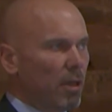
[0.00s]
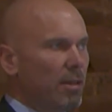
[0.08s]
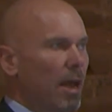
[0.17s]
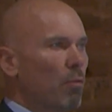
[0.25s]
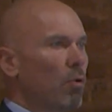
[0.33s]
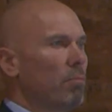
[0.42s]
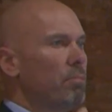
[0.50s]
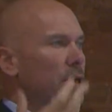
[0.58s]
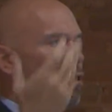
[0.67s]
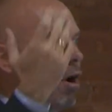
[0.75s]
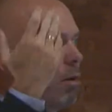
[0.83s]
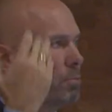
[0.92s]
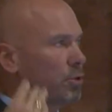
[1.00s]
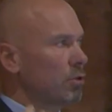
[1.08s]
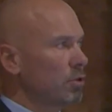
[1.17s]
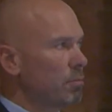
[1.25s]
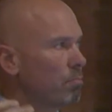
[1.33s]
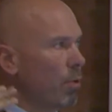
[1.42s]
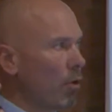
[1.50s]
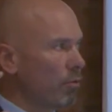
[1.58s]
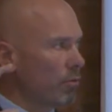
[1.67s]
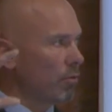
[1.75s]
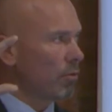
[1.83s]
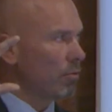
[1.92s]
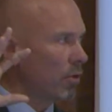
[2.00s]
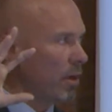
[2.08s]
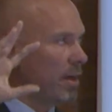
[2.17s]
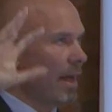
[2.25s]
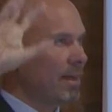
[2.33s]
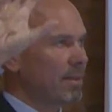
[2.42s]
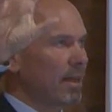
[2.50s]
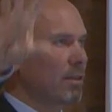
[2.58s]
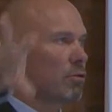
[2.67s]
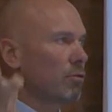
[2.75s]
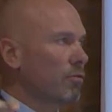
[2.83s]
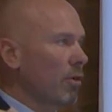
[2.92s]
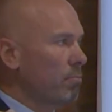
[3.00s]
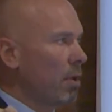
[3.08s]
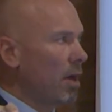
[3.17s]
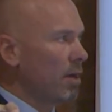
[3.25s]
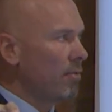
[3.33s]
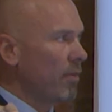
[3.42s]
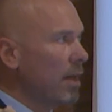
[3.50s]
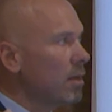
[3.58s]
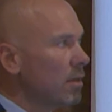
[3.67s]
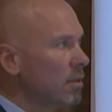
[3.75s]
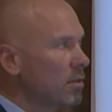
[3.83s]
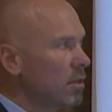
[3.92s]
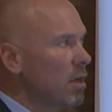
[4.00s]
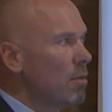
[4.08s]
there will be options both connecting to third-party vendors,